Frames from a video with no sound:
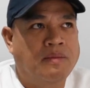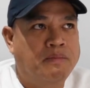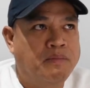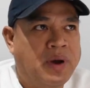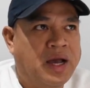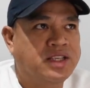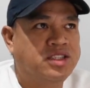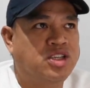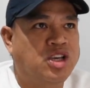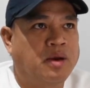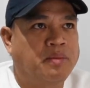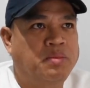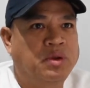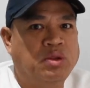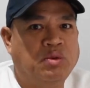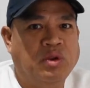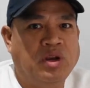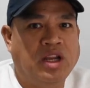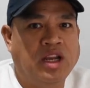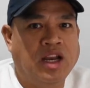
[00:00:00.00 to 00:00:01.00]
matchup
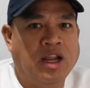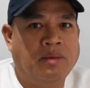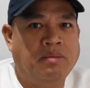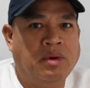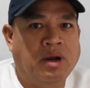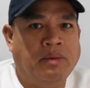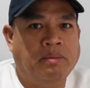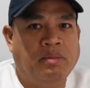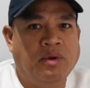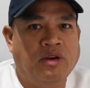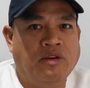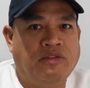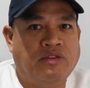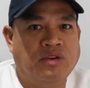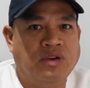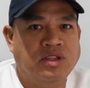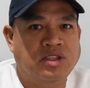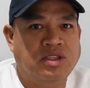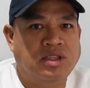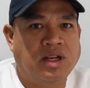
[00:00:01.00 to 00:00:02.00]
between Ginebra and Pure
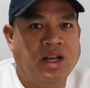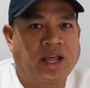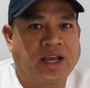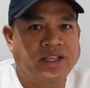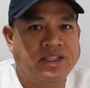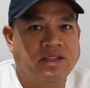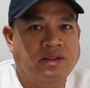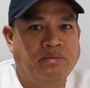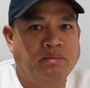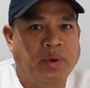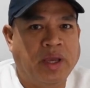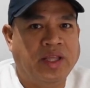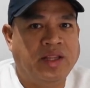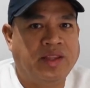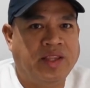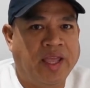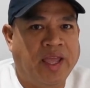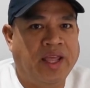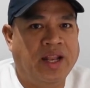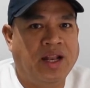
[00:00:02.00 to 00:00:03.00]
Foods last May
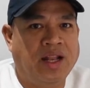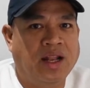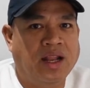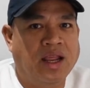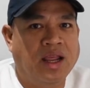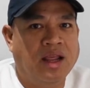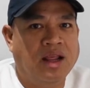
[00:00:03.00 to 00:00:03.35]
10,